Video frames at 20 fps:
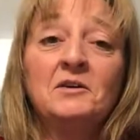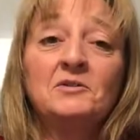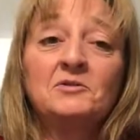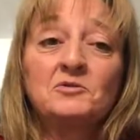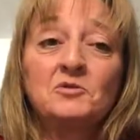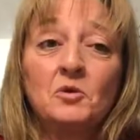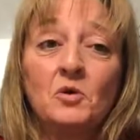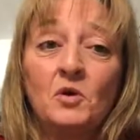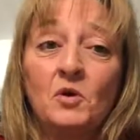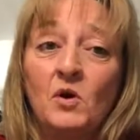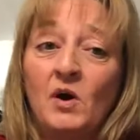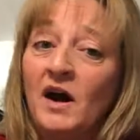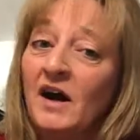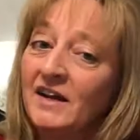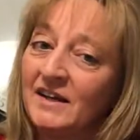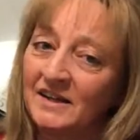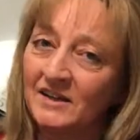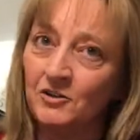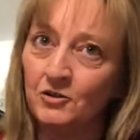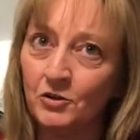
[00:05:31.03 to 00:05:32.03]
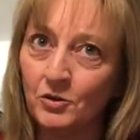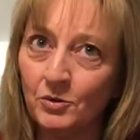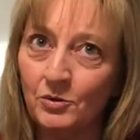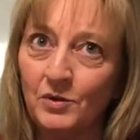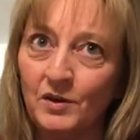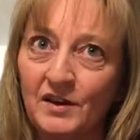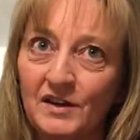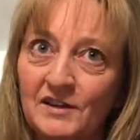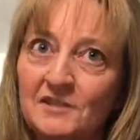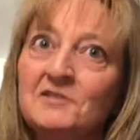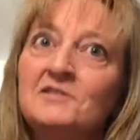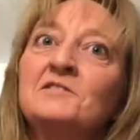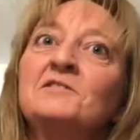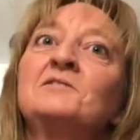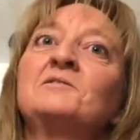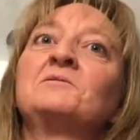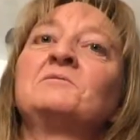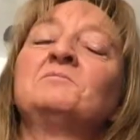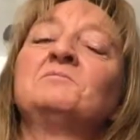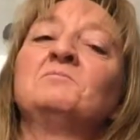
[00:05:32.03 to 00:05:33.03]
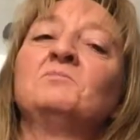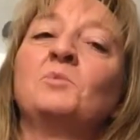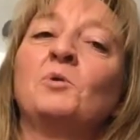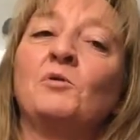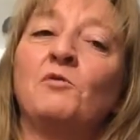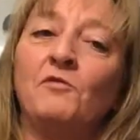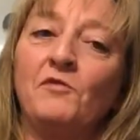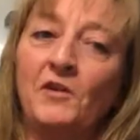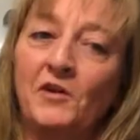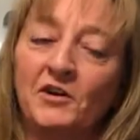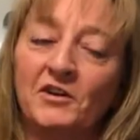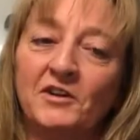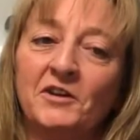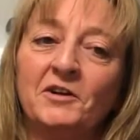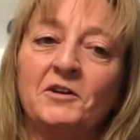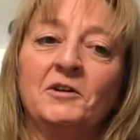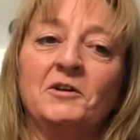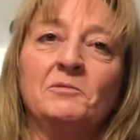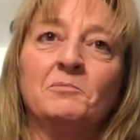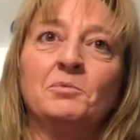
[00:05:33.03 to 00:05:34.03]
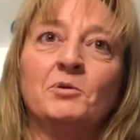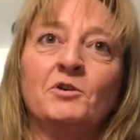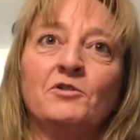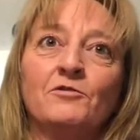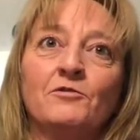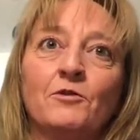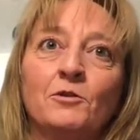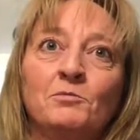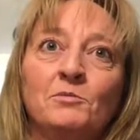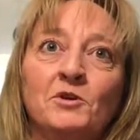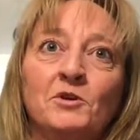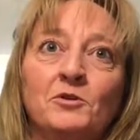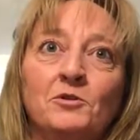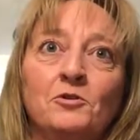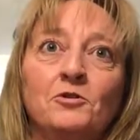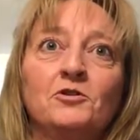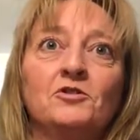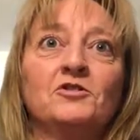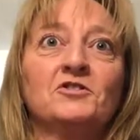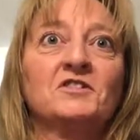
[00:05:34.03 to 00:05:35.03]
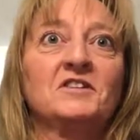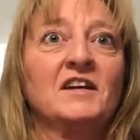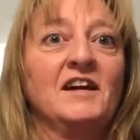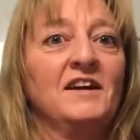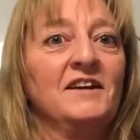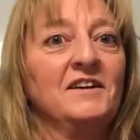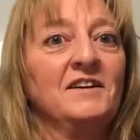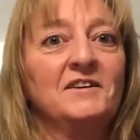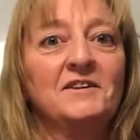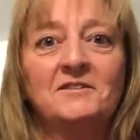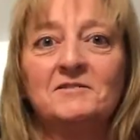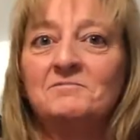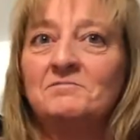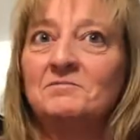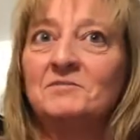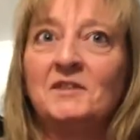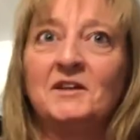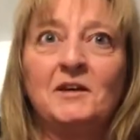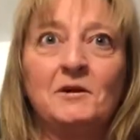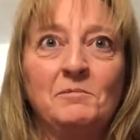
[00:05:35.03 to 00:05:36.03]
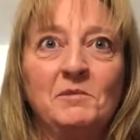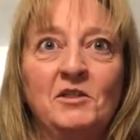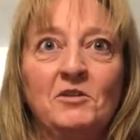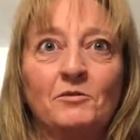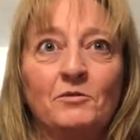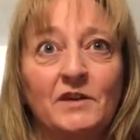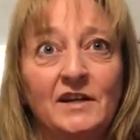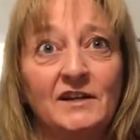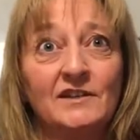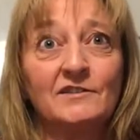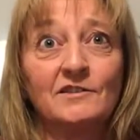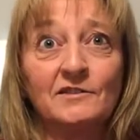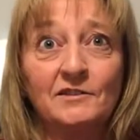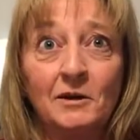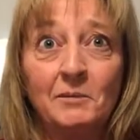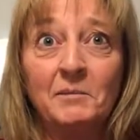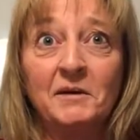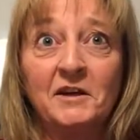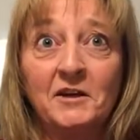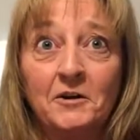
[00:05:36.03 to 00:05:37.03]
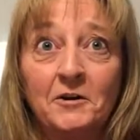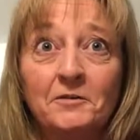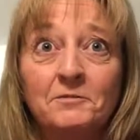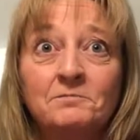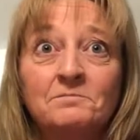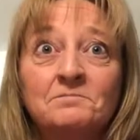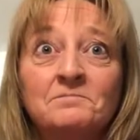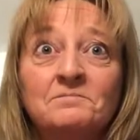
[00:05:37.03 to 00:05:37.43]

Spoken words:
So I can do this with very little input from you. You just got to give me the reins and let me go.